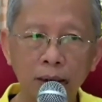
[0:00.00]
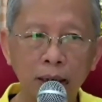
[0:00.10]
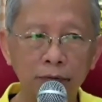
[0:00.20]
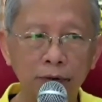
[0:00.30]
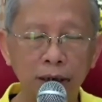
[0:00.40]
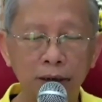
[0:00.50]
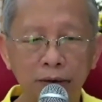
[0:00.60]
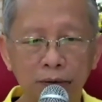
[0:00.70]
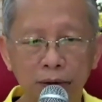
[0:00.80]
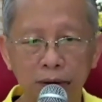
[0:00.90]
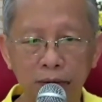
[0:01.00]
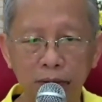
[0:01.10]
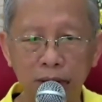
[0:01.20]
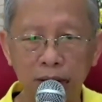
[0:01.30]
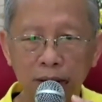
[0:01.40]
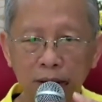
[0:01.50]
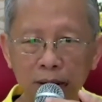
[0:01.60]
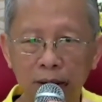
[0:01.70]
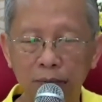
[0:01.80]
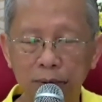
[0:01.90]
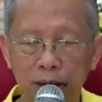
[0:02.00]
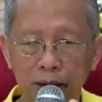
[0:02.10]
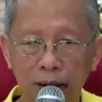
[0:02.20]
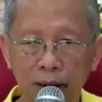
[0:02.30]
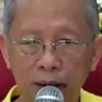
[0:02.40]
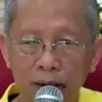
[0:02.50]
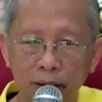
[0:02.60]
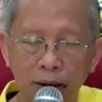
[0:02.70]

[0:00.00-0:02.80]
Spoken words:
Then when you deludedly grasp and cling,